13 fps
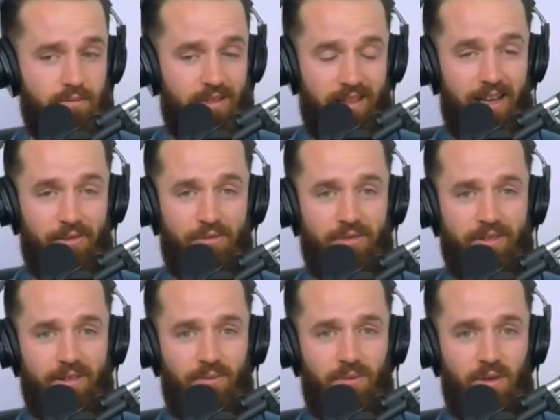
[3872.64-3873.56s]
life
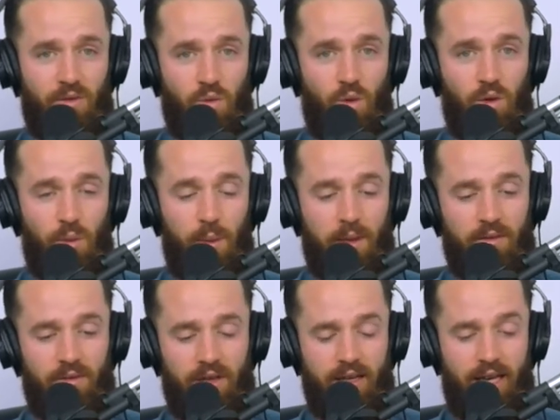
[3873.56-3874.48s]
and this world that we
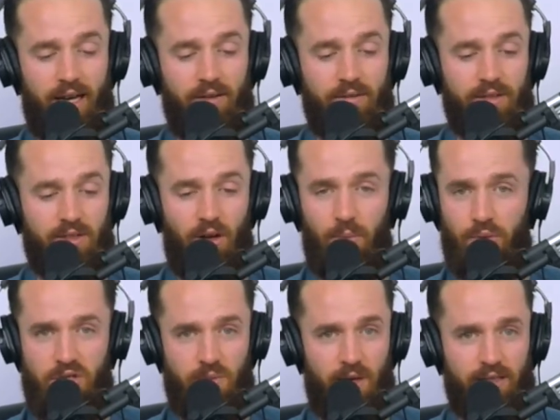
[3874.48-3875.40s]
live in, and how it's all
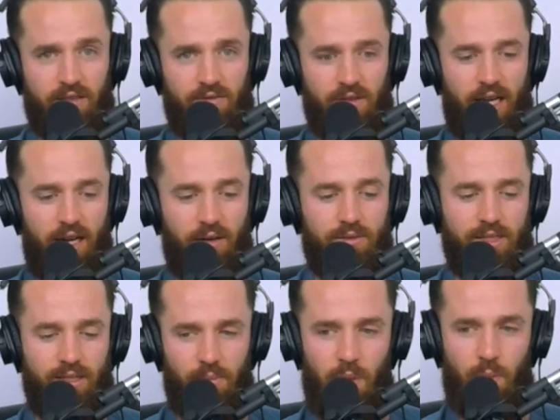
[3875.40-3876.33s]
perspective, and how
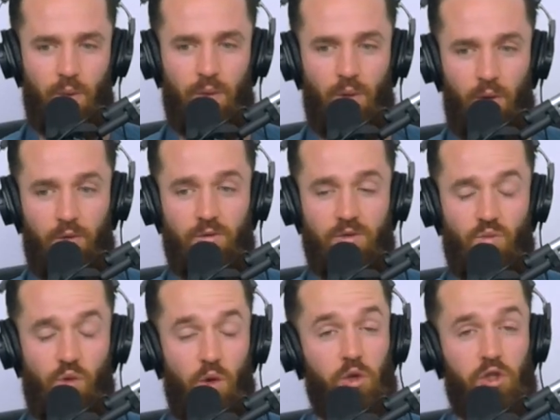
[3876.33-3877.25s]
some people go through
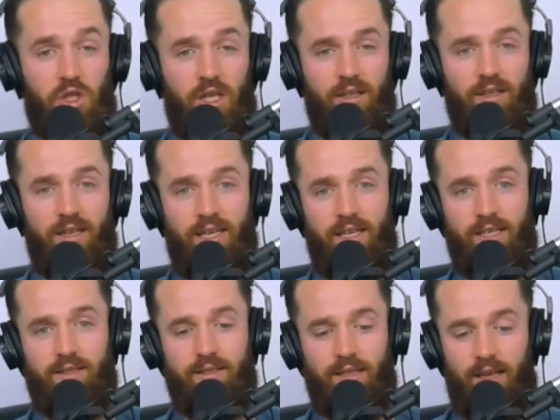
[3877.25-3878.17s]
some real shit.
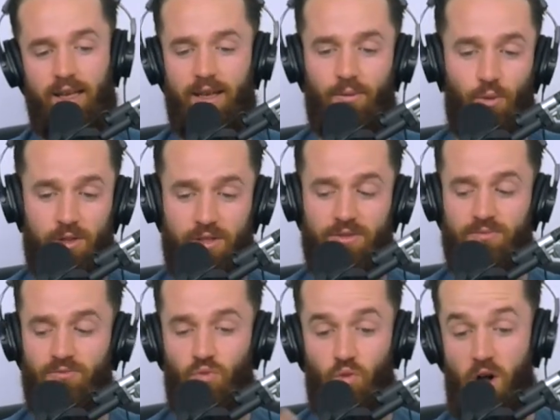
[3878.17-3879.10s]
And what's
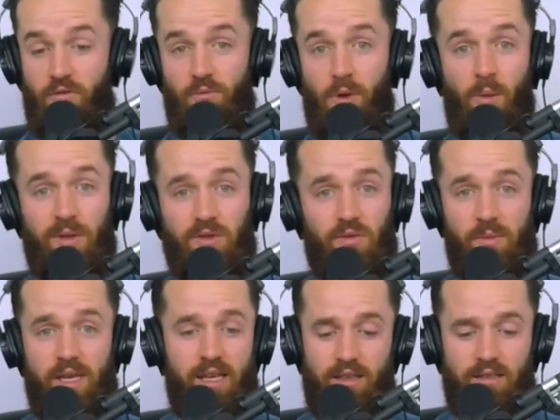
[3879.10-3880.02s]
rough moments for
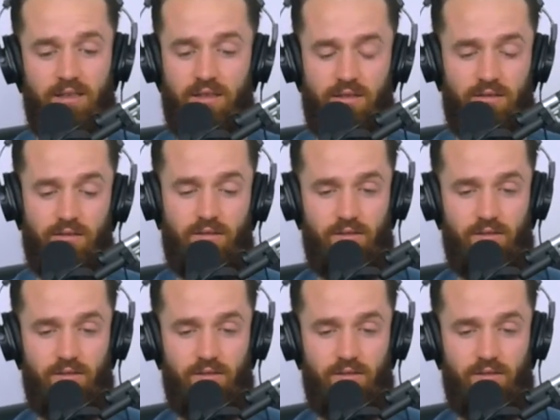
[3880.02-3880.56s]
me is